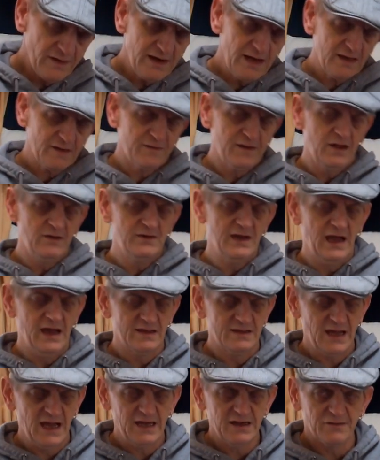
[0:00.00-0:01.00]
the next few
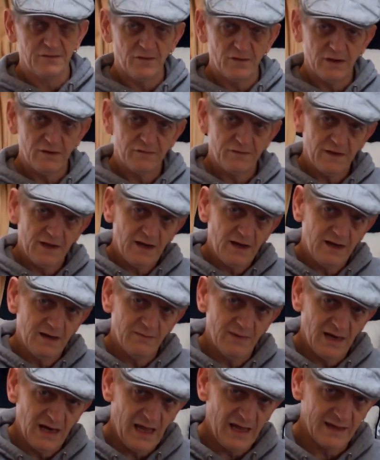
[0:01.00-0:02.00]
days, I had a funny feeling in
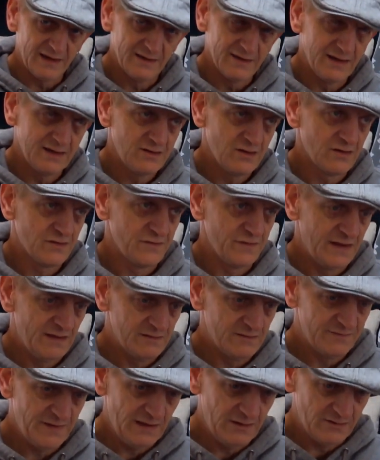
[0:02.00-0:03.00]
my leg. It just
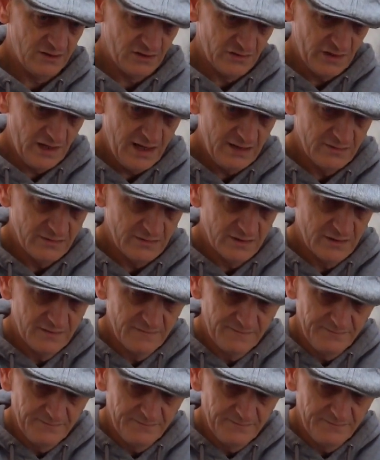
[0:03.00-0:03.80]
felt strange.